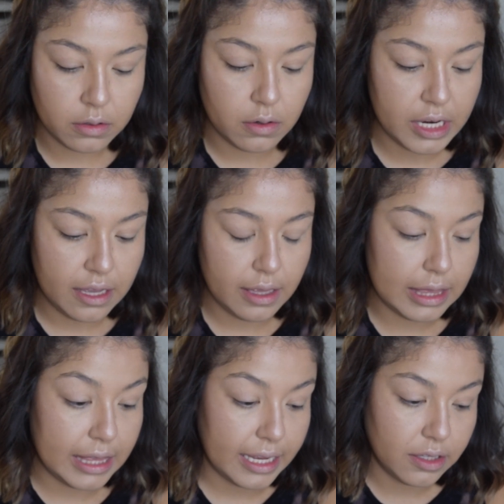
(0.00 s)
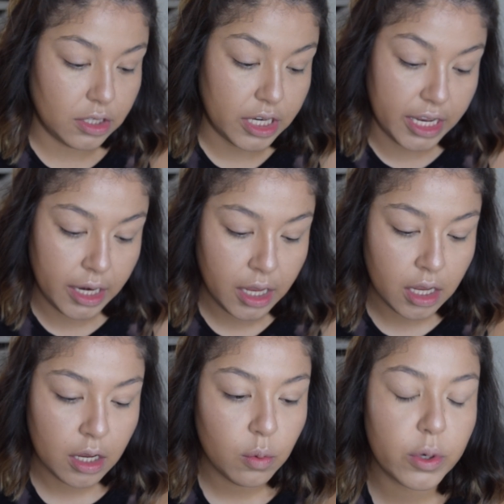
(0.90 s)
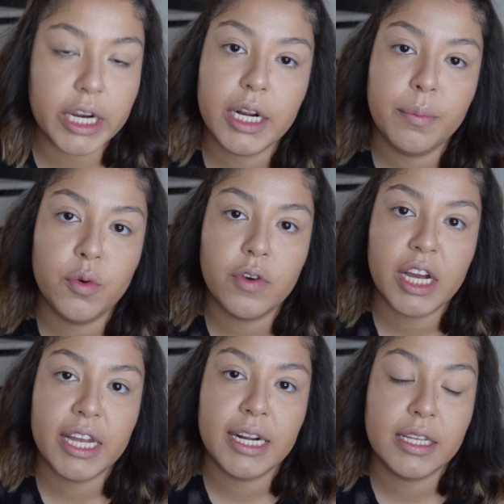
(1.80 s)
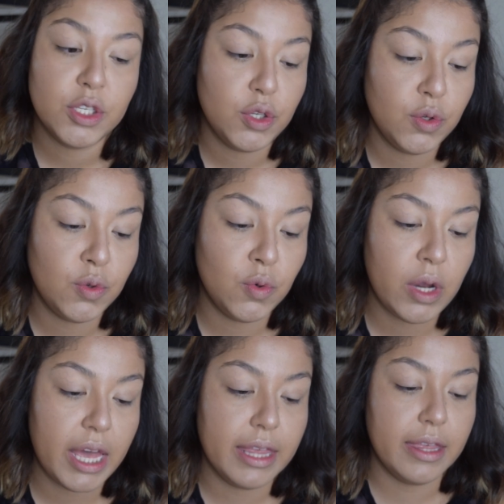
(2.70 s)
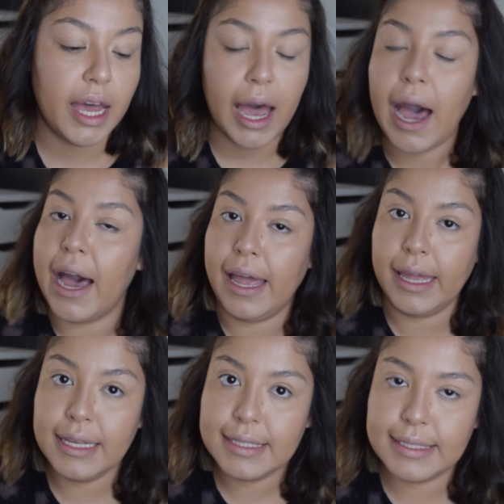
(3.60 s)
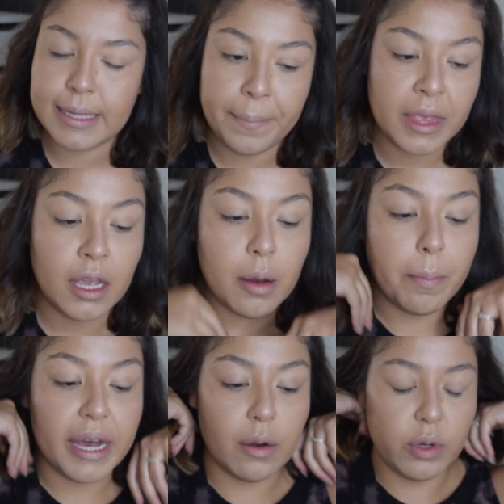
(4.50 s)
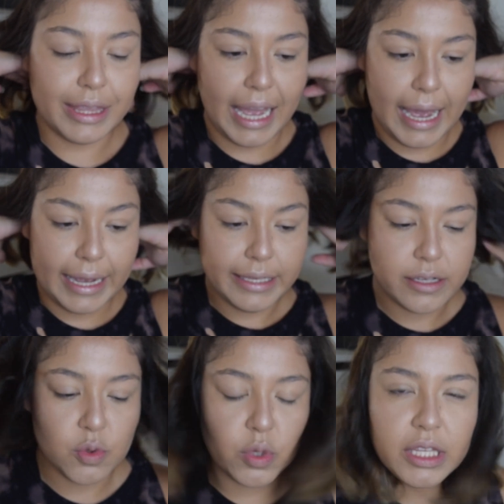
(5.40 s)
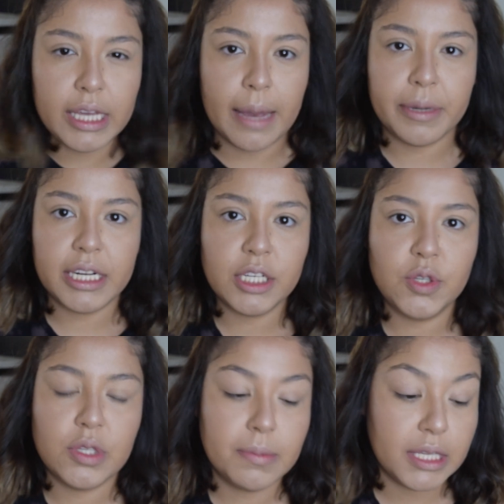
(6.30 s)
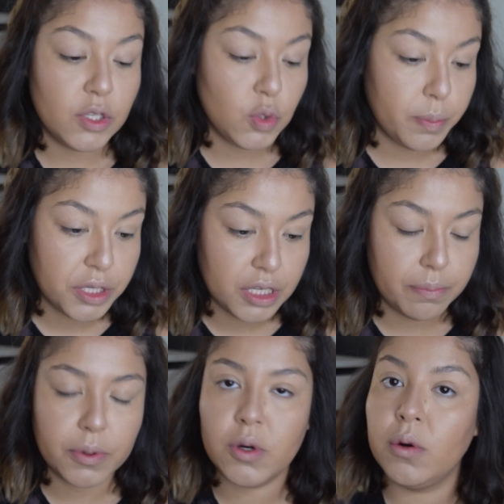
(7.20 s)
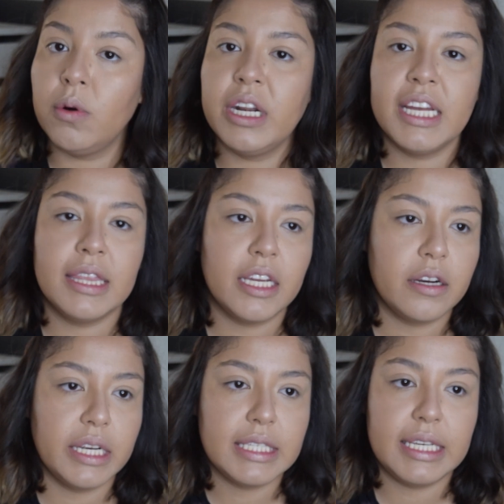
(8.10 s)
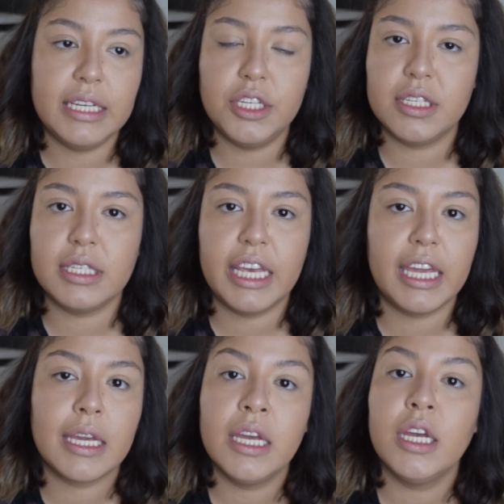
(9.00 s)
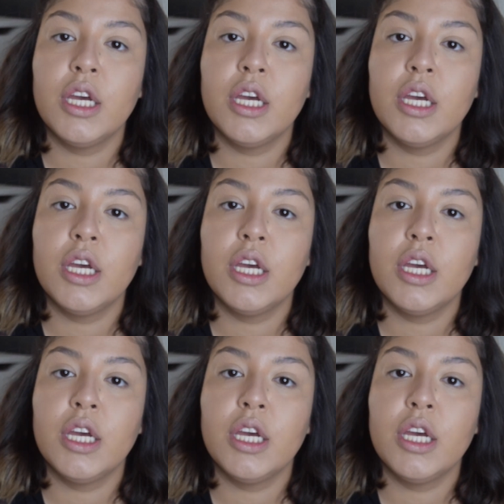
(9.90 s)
So now that that's done, we're gonna move on to the eyes. But with the eyes, it's really, I'm going to do something super simple, nothing crazy, just like